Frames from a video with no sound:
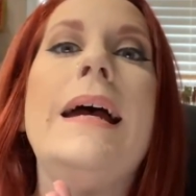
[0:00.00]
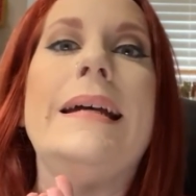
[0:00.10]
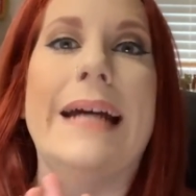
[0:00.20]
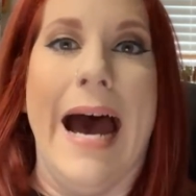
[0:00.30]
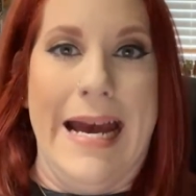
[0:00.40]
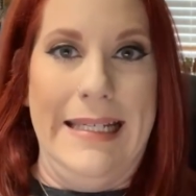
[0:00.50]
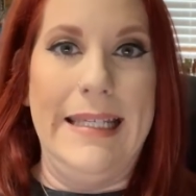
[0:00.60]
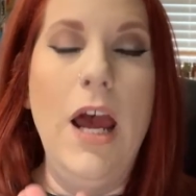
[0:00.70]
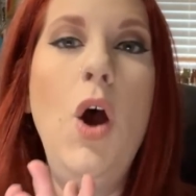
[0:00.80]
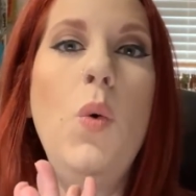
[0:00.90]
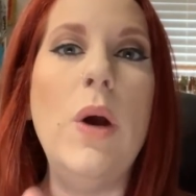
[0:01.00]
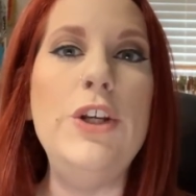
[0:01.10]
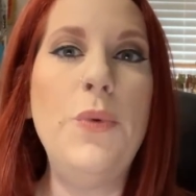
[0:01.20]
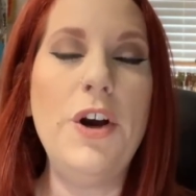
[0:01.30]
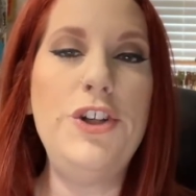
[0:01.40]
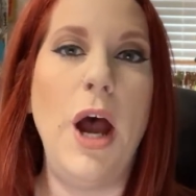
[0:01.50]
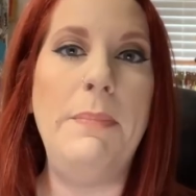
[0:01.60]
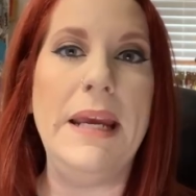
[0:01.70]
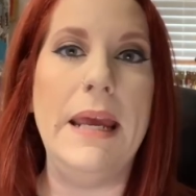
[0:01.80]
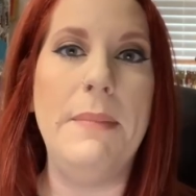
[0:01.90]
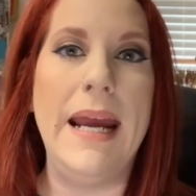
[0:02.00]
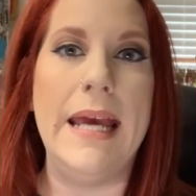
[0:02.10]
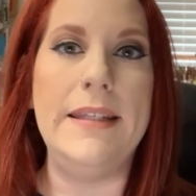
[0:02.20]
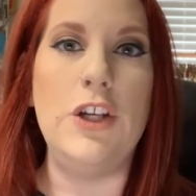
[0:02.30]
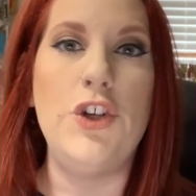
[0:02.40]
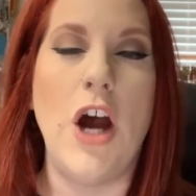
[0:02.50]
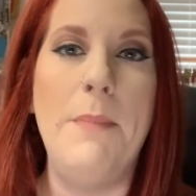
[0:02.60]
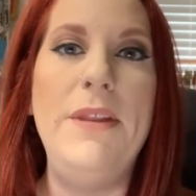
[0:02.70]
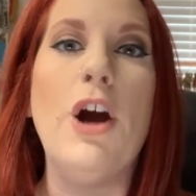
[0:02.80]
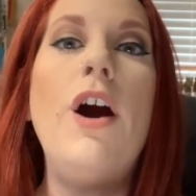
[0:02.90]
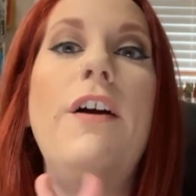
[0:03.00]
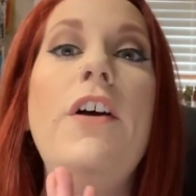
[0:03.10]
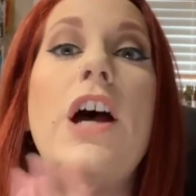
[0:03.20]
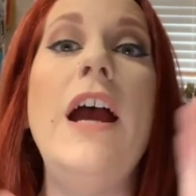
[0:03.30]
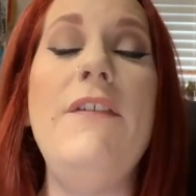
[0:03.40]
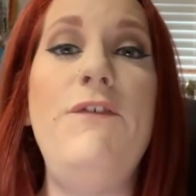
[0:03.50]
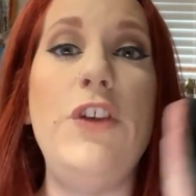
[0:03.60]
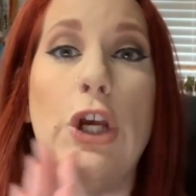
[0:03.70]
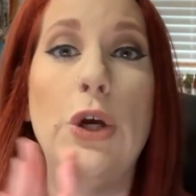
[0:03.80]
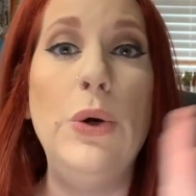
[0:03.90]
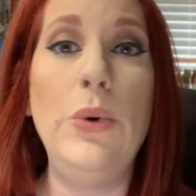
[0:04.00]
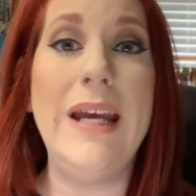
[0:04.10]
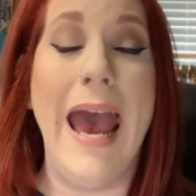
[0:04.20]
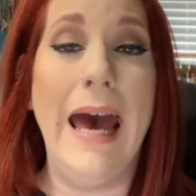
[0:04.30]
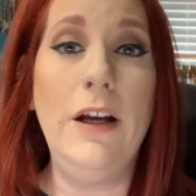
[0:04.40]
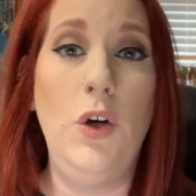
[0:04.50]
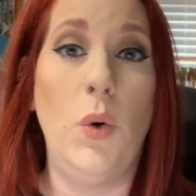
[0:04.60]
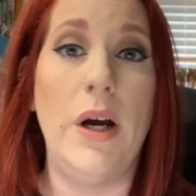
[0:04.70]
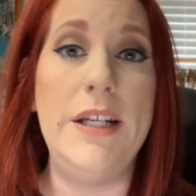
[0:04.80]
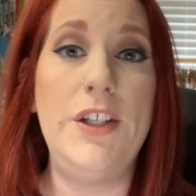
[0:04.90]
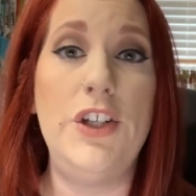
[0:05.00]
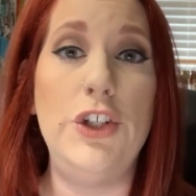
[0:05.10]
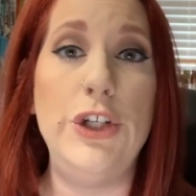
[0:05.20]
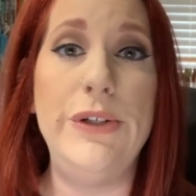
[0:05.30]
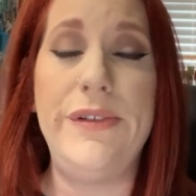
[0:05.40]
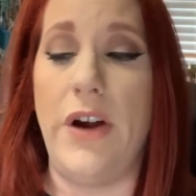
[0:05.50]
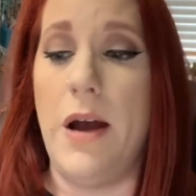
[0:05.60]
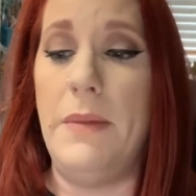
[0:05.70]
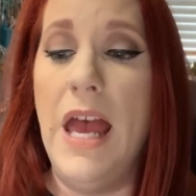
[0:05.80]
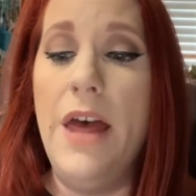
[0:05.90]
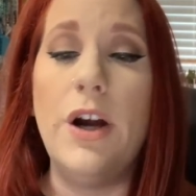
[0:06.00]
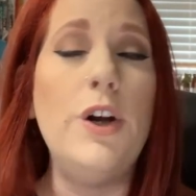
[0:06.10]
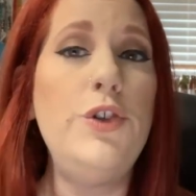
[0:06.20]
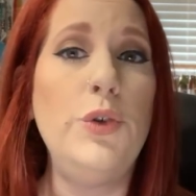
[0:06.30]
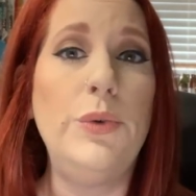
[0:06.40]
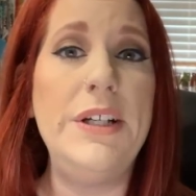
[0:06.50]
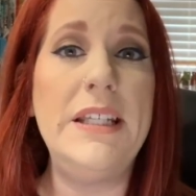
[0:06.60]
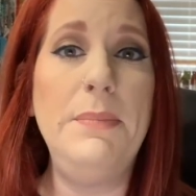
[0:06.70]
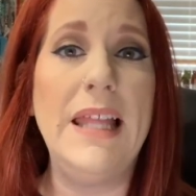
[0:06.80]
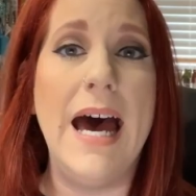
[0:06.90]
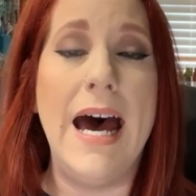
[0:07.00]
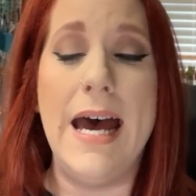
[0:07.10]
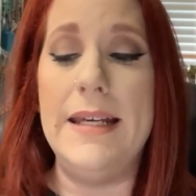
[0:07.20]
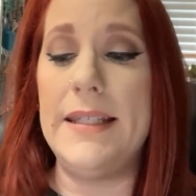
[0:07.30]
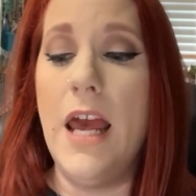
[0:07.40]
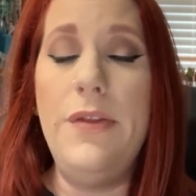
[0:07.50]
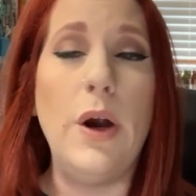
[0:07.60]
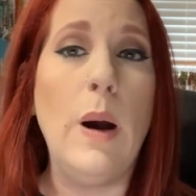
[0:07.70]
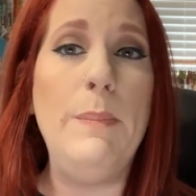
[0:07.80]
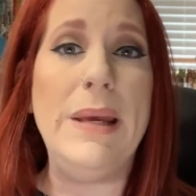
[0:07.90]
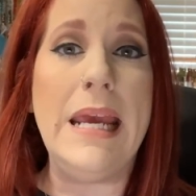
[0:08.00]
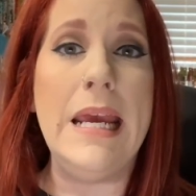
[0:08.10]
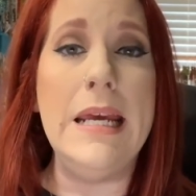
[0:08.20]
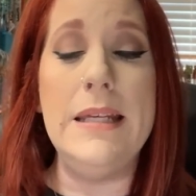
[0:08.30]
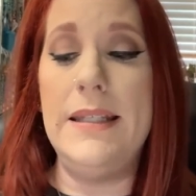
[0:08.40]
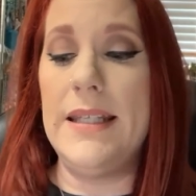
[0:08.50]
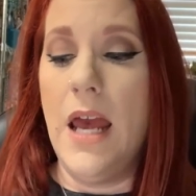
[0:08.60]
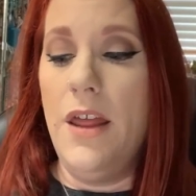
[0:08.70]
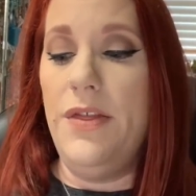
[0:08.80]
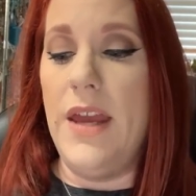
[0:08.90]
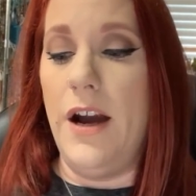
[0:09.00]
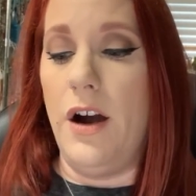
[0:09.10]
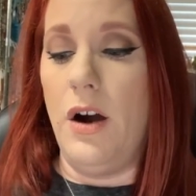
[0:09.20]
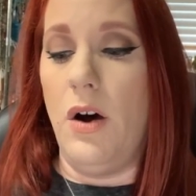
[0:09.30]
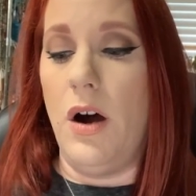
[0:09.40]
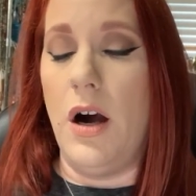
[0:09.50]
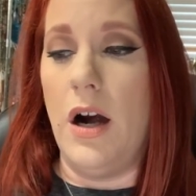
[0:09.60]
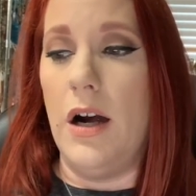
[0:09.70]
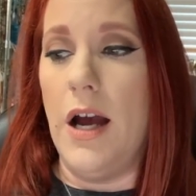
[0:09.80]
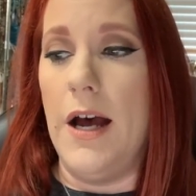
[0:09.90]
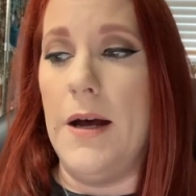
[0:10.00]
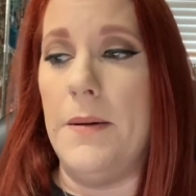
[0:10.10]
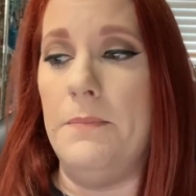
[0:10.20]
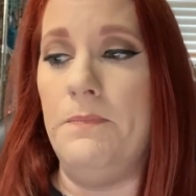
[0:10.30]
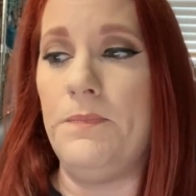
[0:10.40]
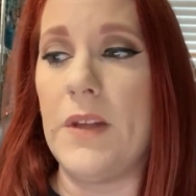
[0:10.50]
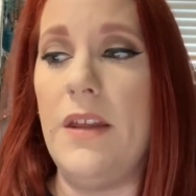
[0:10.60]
guys, when you are shopping in my Etsy shop, there are a few categories to choose from. There are jewelry supplies, there are beads, there are um,